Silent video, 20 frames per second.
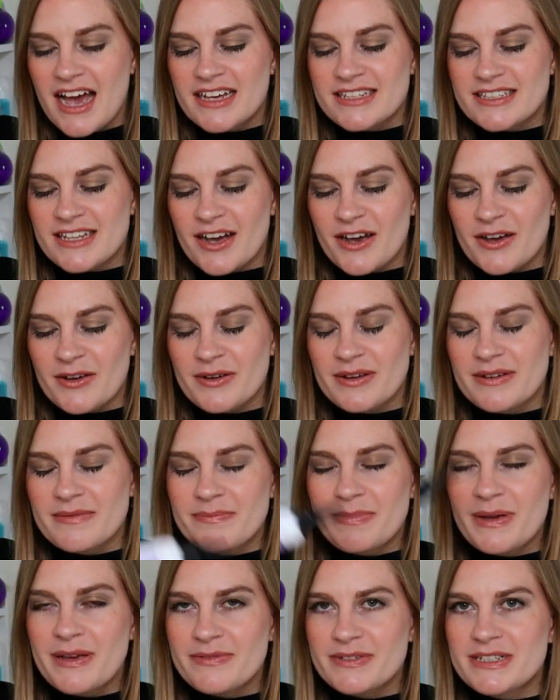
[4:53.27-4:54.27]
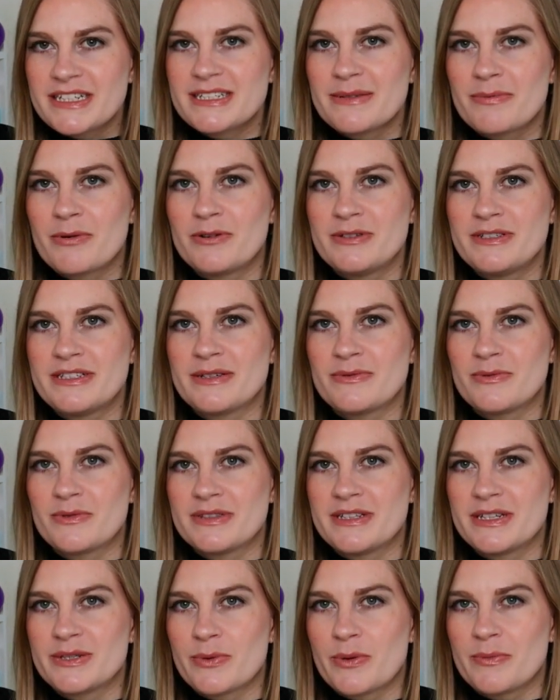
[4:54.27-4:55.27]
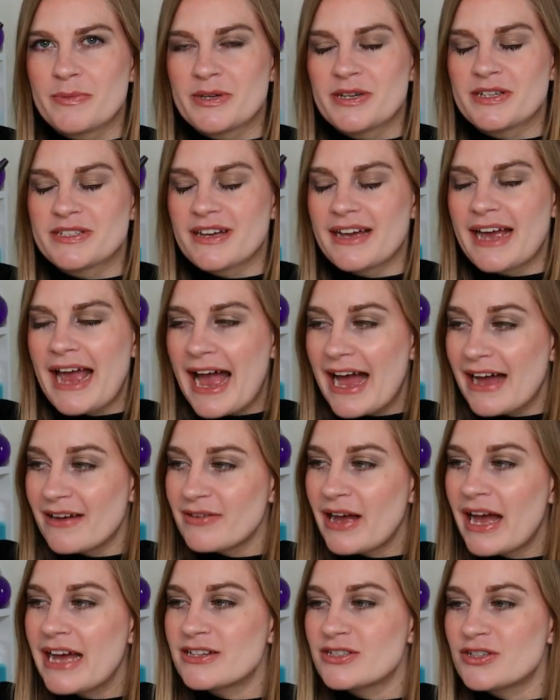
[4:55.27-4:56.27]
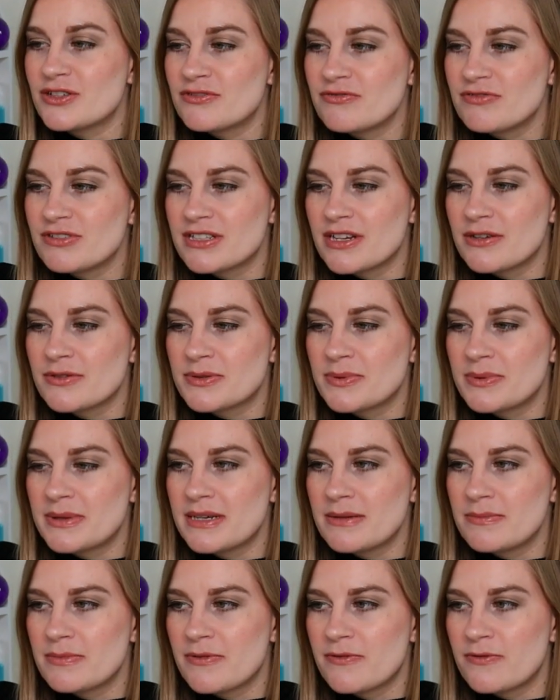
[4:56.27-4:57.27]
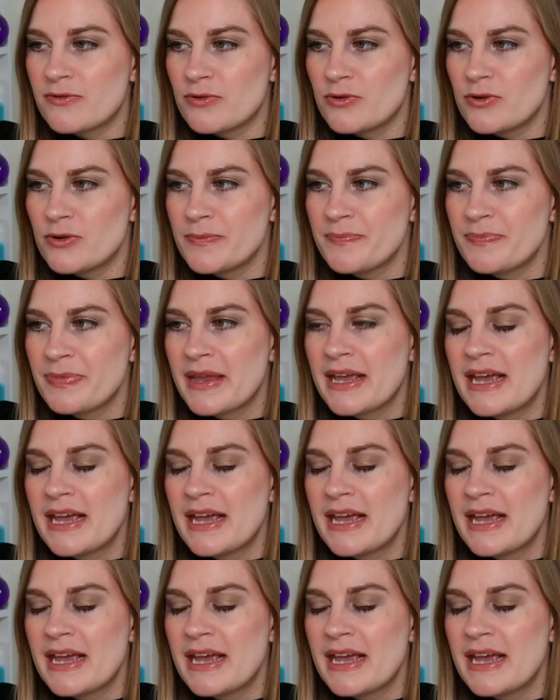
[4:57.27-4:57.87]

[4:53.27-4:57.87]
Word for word: So bit of a disappointing one this one because I have had good results with it before